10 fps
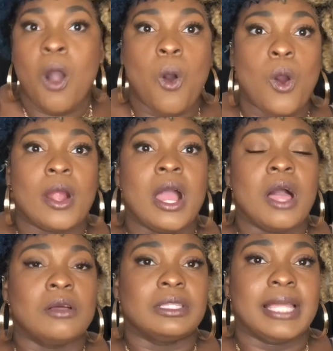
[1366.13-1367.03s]
Or
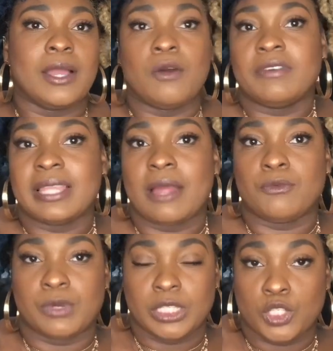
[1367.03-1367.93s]
it'll lay over that
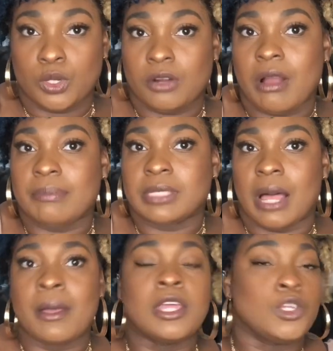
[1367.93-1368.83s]
really short crop
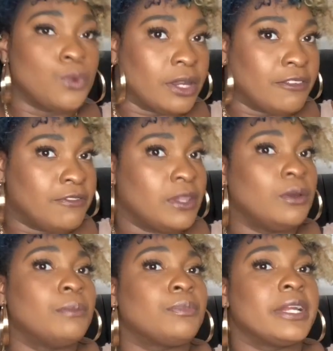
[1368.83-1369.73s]
top. You wanna
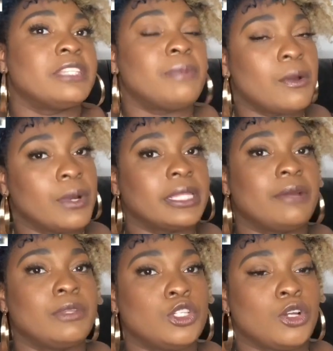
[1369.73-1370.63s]
feel embraced by wearing
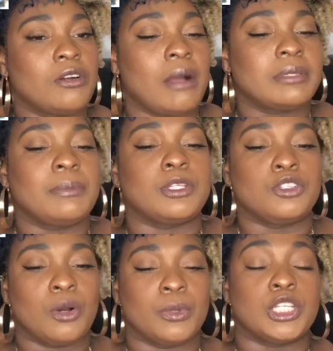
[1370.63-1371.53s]
that really short crop top, but you
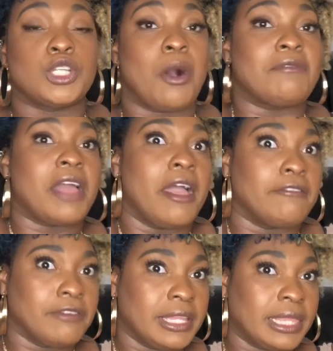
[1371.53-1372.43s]
don't wanna show off
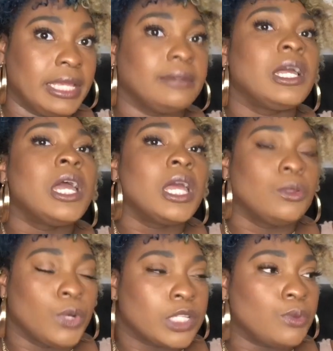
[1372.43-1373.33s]
everything.
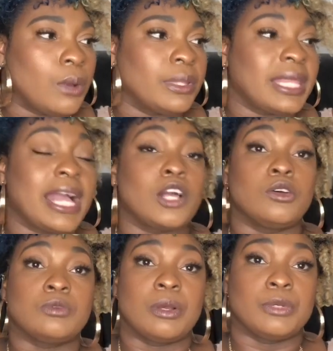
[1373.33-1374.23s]
Works well with that,
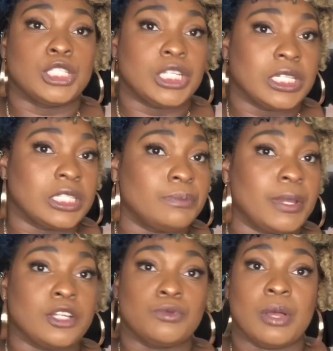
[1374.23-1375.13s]
goes well with jeans,
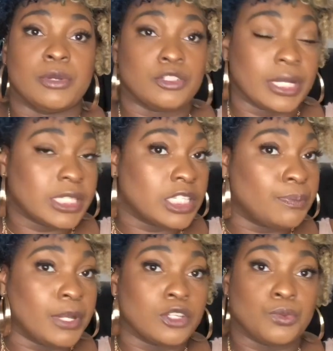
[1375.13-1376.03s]
pairs well with dresses,
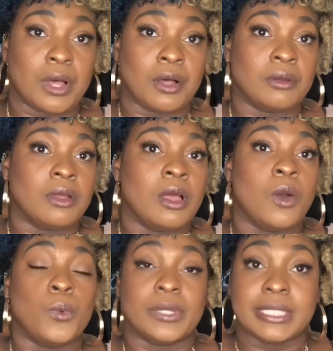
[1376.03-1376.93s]
pairs well
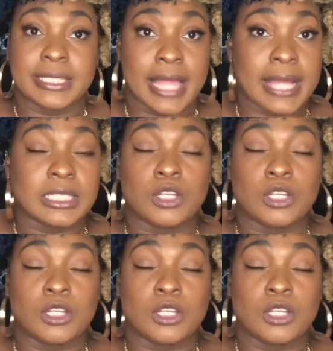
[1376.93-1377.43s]
with slacks.